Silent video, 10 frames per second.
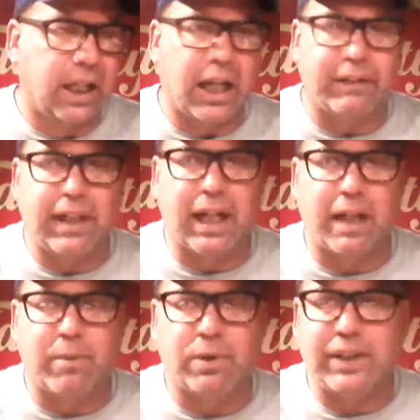I've got a
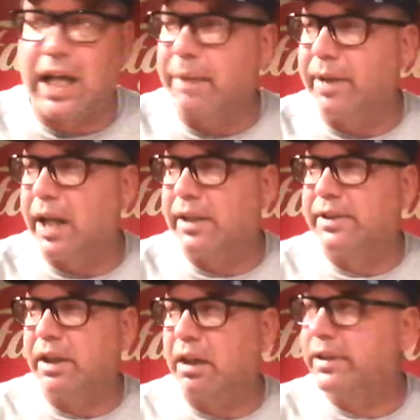lot more time now to
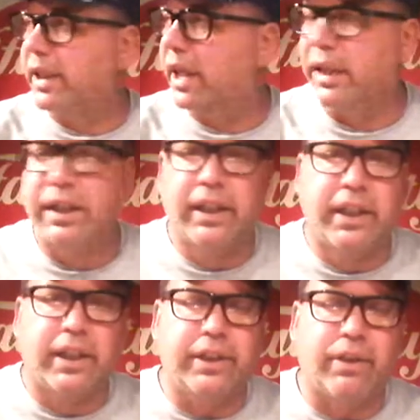start
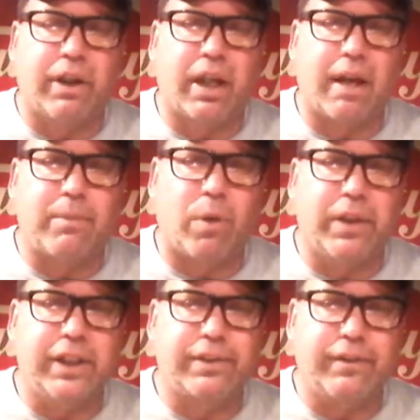doing a lot more of
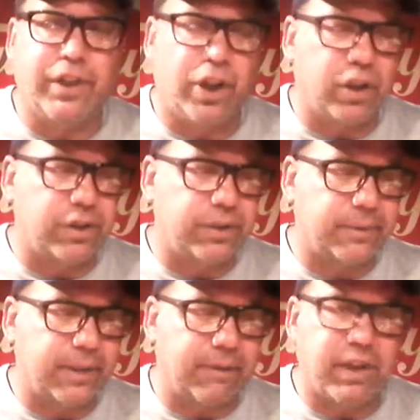these reviews.
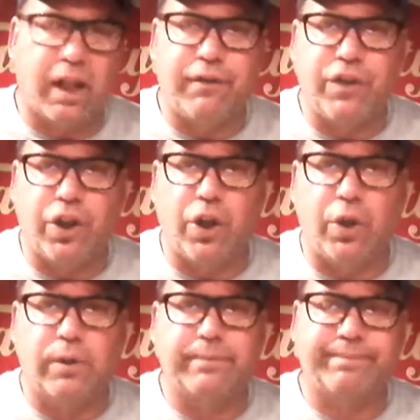I've done a
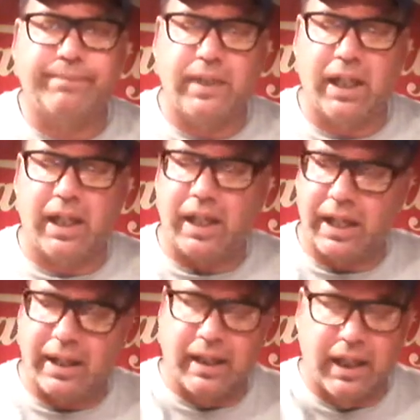few.
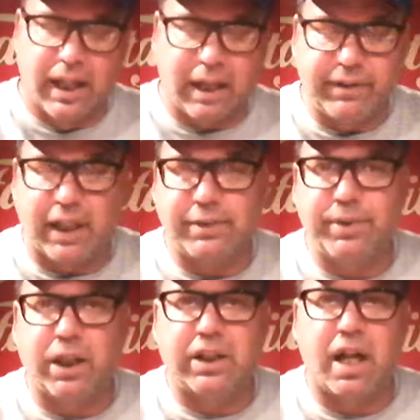I've got some
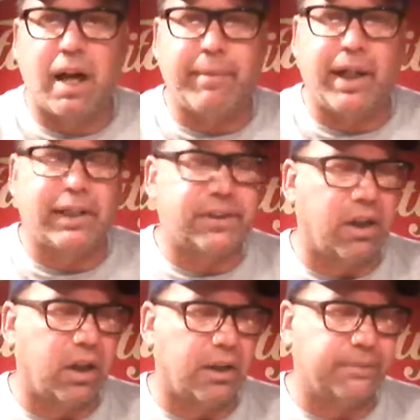good comments
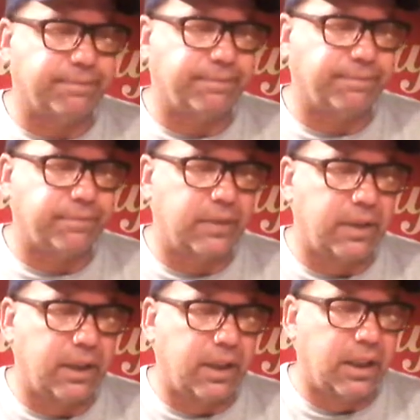on it.
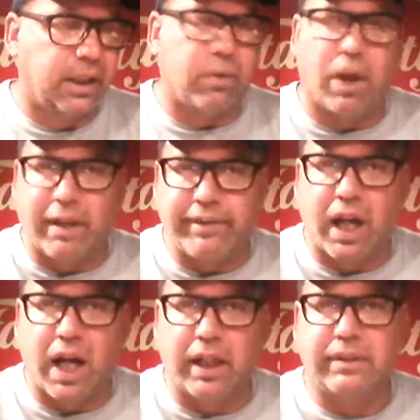What I've
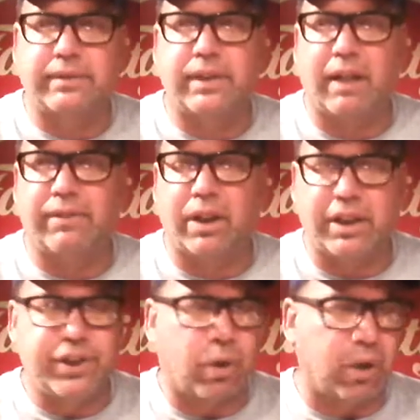done, I've really
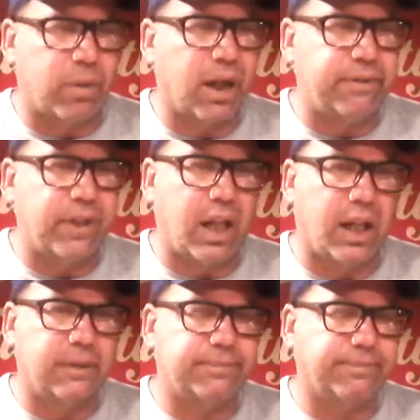enjoyed what I've done.